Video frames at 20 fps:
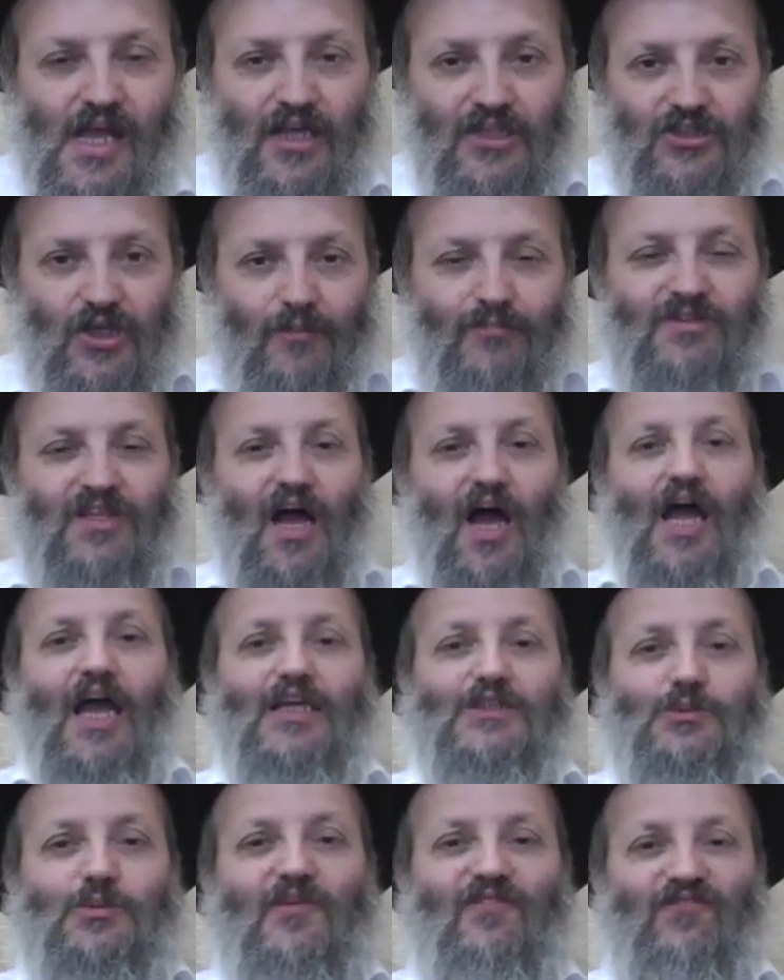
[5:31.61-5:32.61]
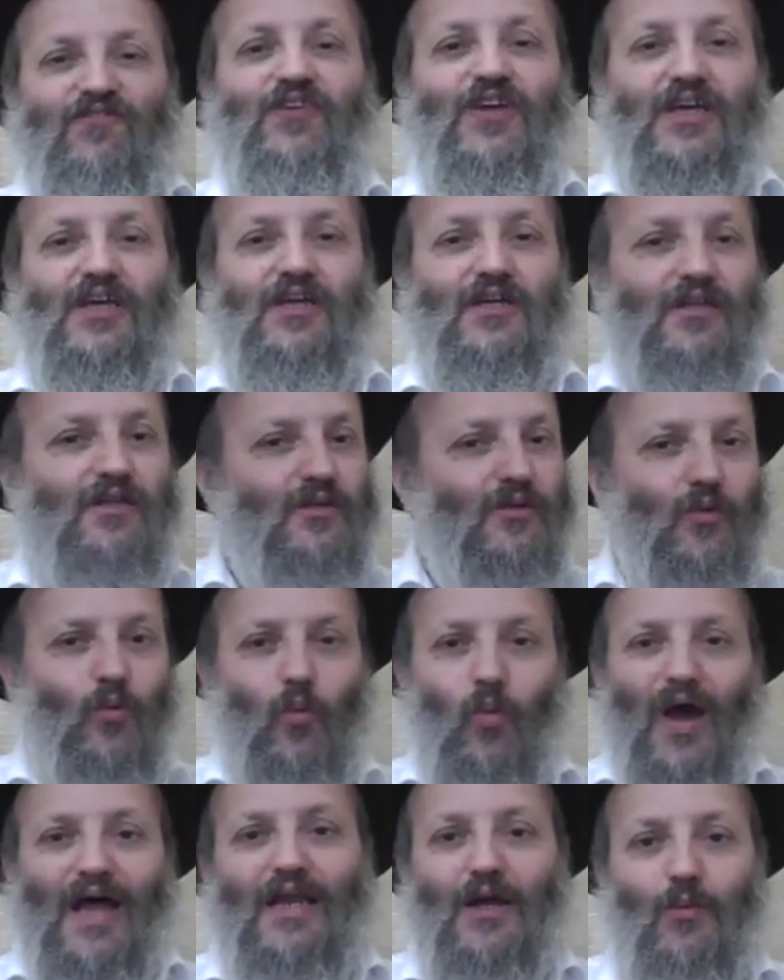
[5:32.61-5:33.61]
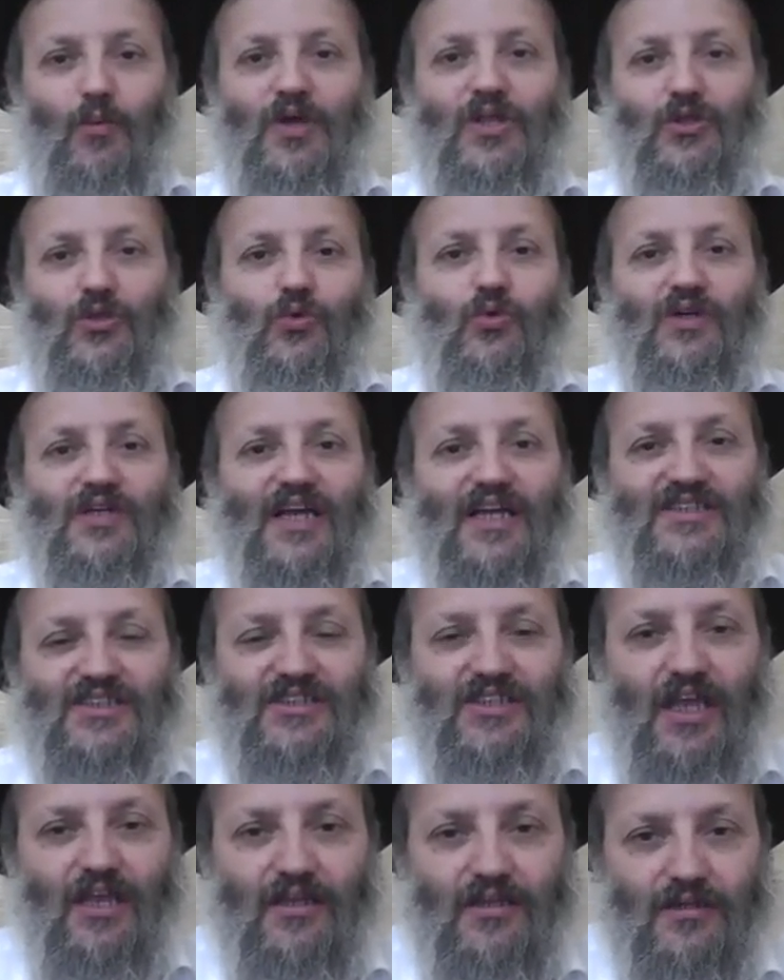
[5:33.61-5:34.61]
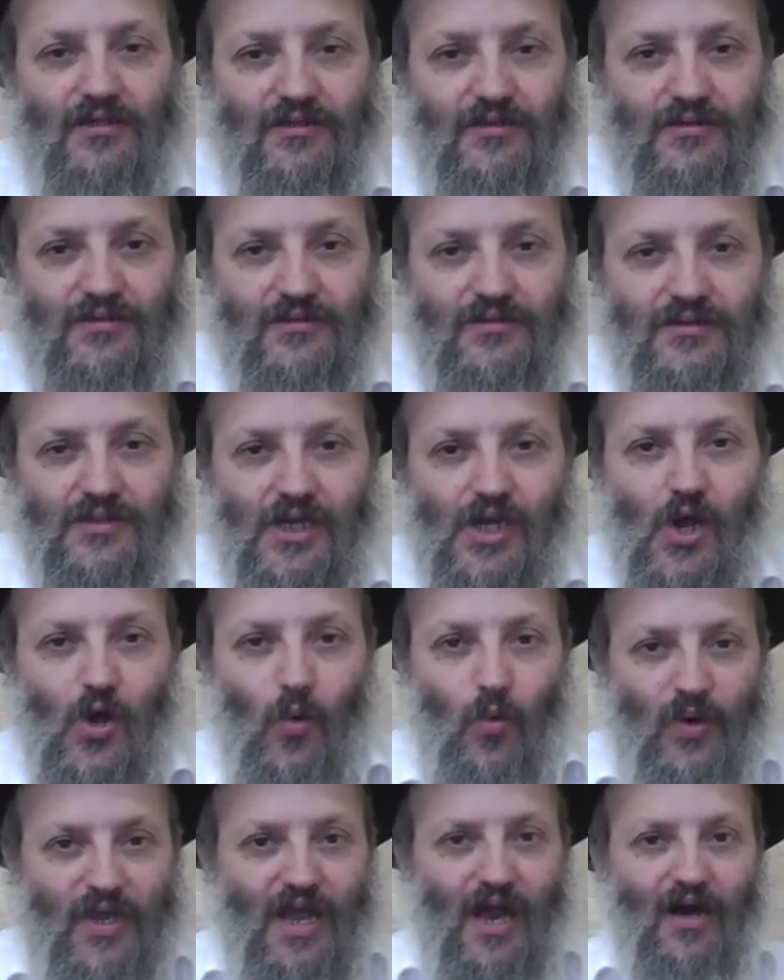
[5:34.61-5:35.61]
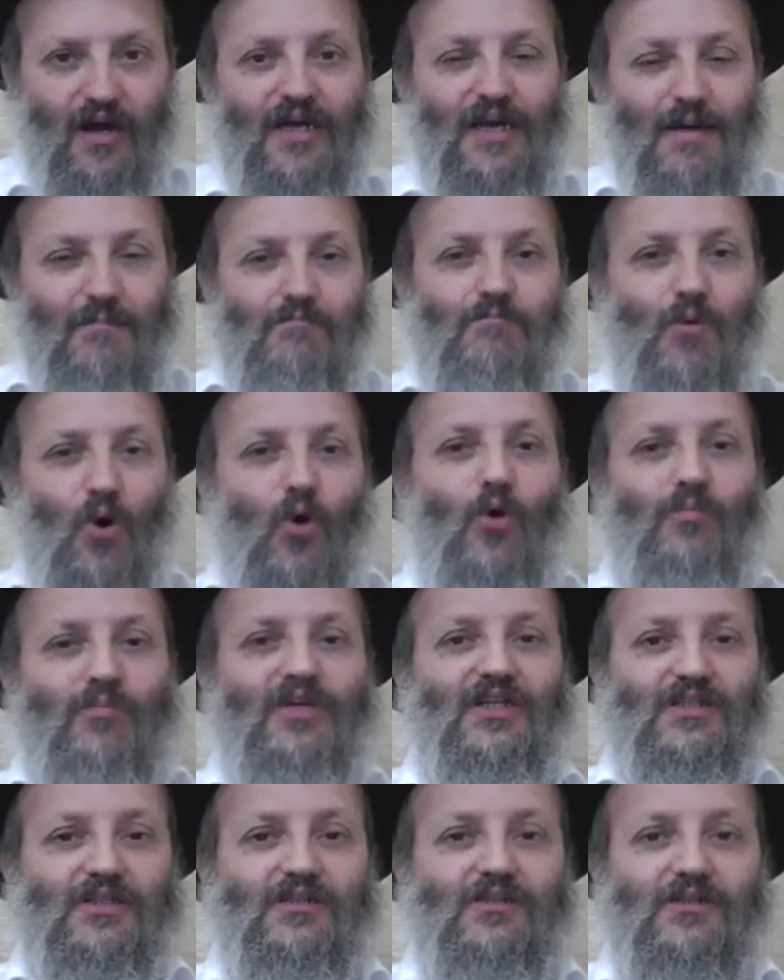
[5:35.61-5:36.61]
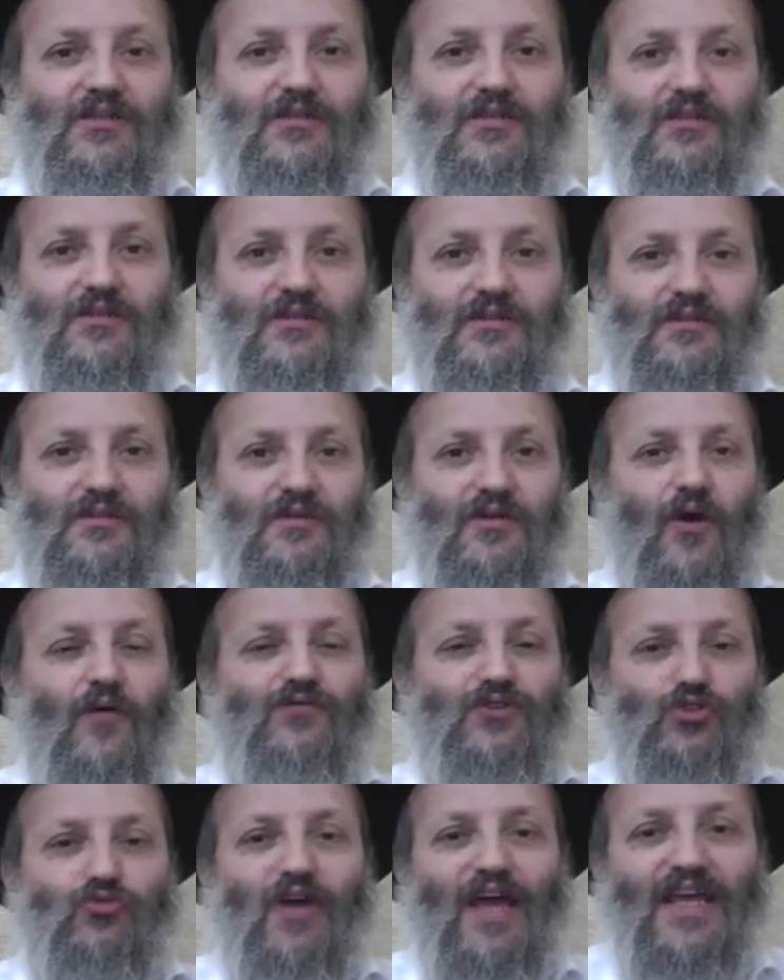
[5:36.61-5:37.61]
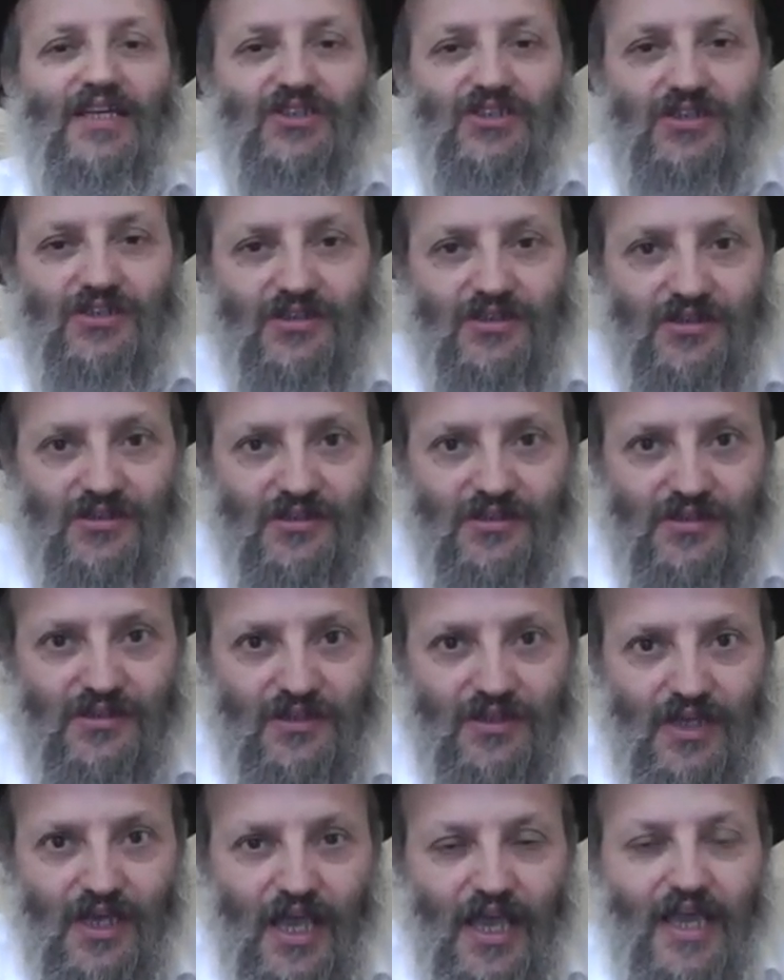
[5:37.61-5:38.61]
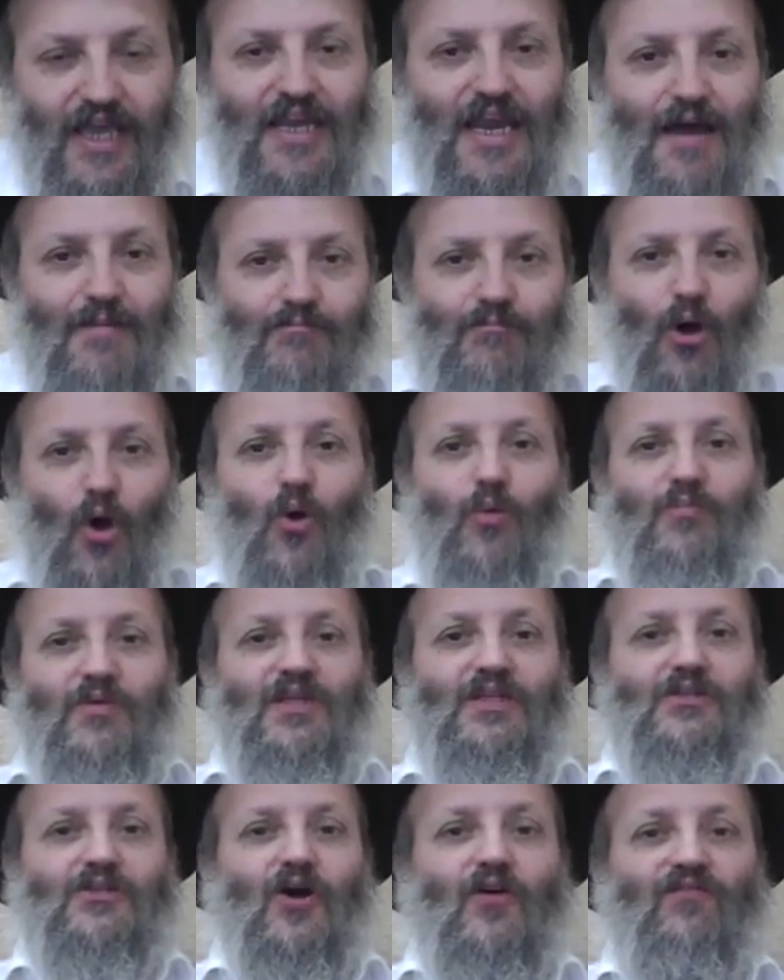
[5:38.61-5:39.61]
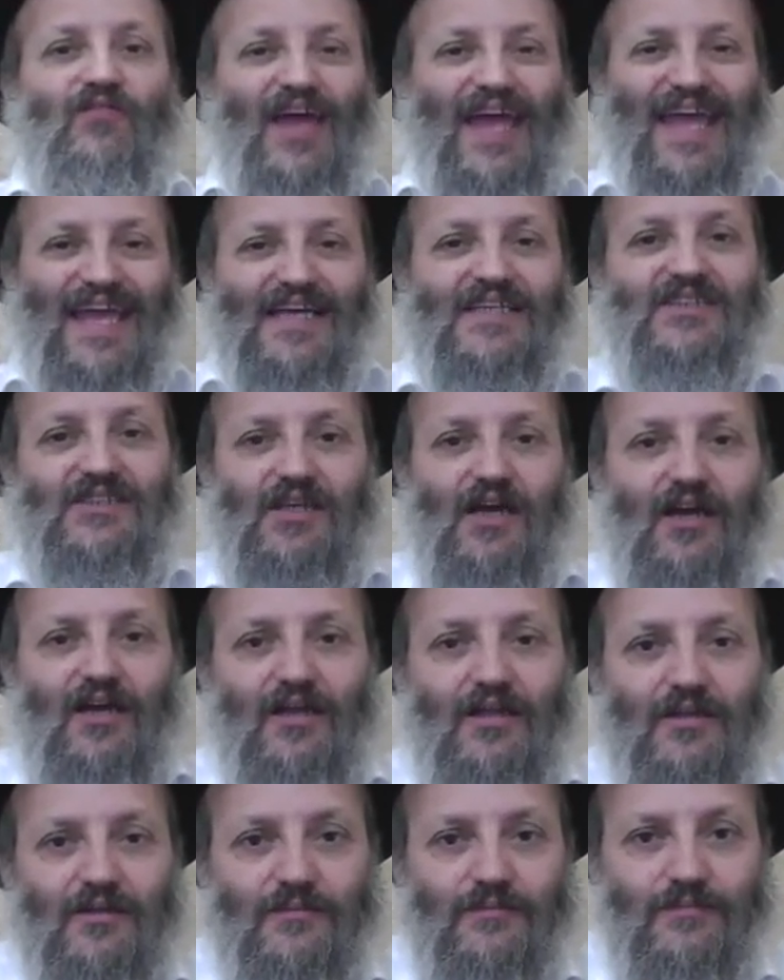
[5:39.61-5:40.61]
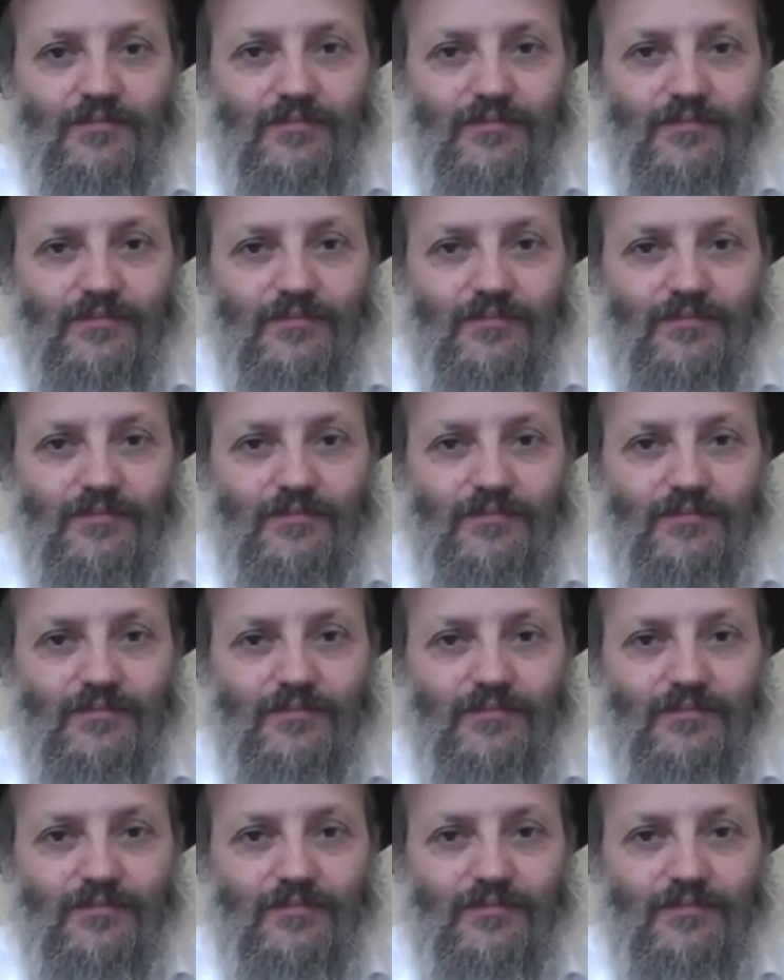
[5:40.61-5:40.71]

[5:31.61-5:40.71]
Sometimes we feel, what are we doing a Seder? We are in a moment of stress, in a moment of exile.